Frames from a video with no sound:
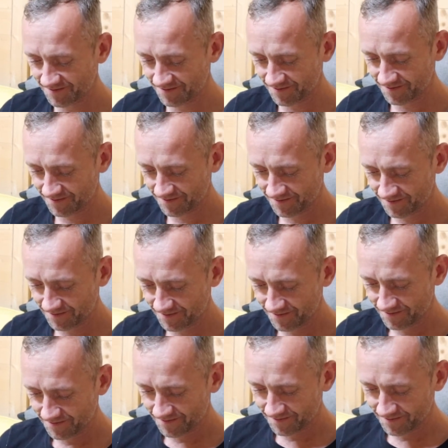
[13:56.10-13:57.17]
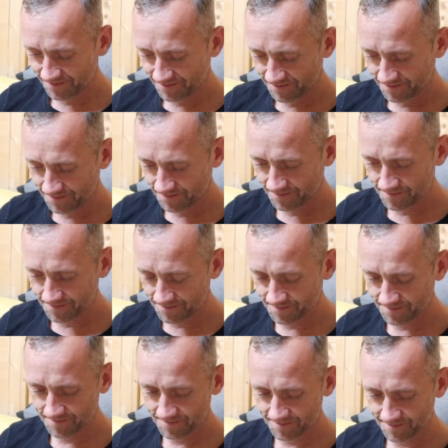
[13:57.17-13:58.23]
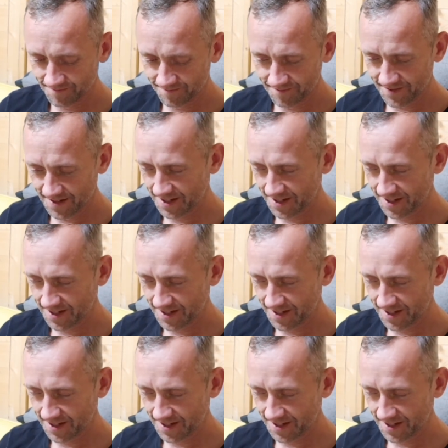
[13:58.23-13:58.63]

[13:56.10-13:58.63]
(no one is talking)